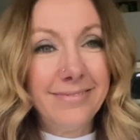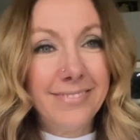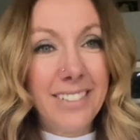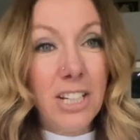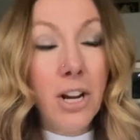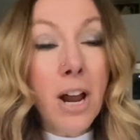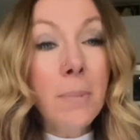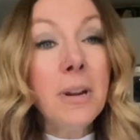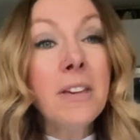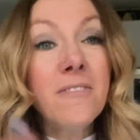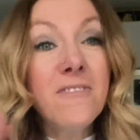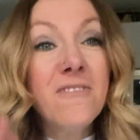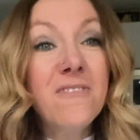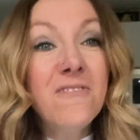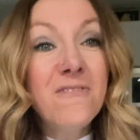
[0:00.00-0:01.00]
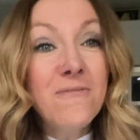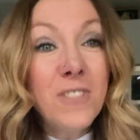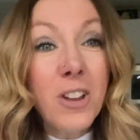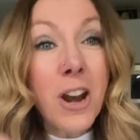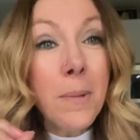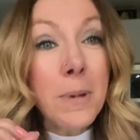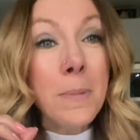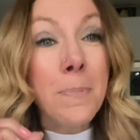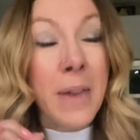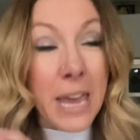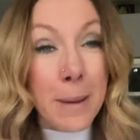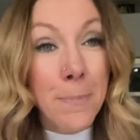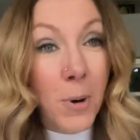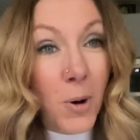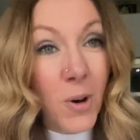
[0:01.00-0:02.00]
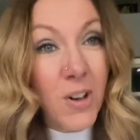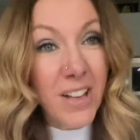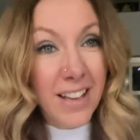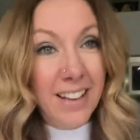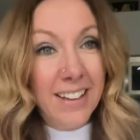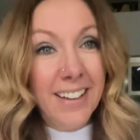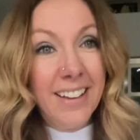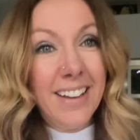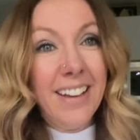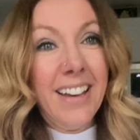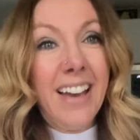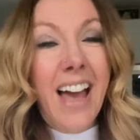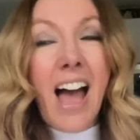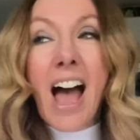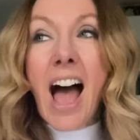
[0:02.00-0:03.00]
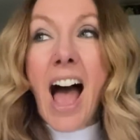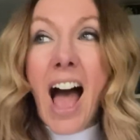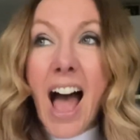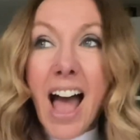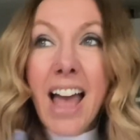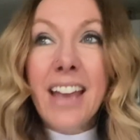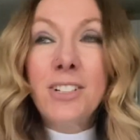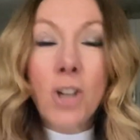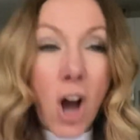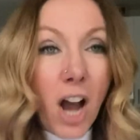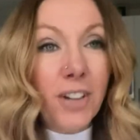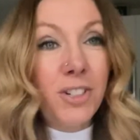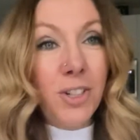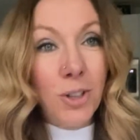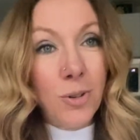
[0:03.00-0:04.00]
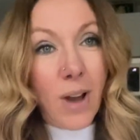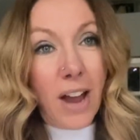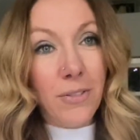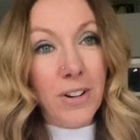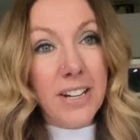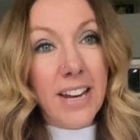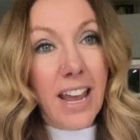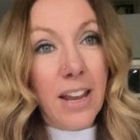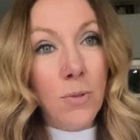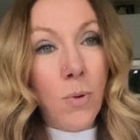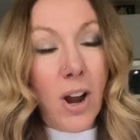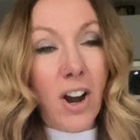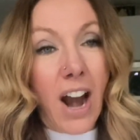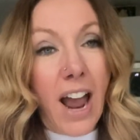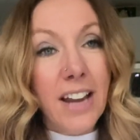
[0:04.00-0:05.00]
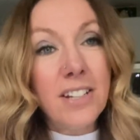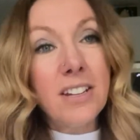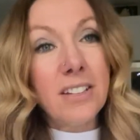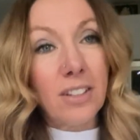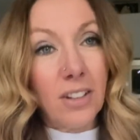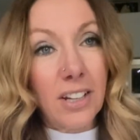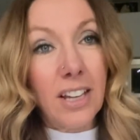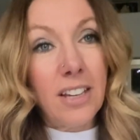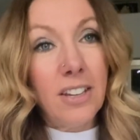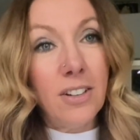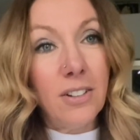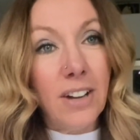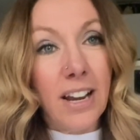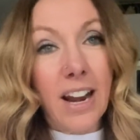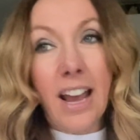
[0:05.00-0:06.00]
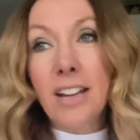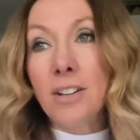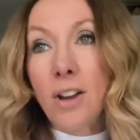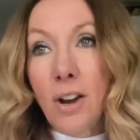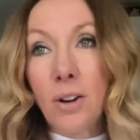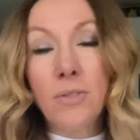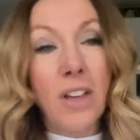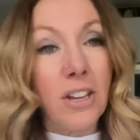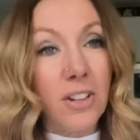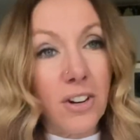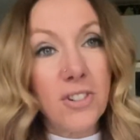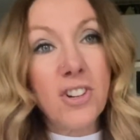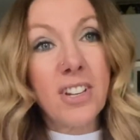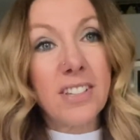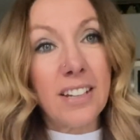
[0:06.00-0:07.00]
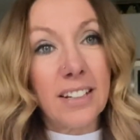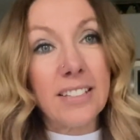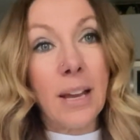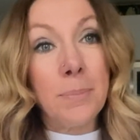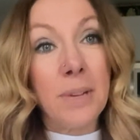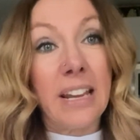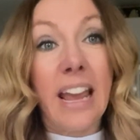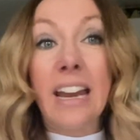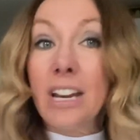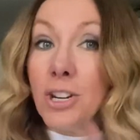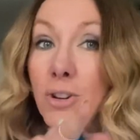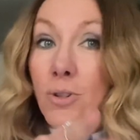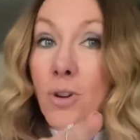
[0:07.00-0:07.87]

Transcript: You know how many you know how many people I talk to every day where I just look at you and I know that you're just accepting it. And you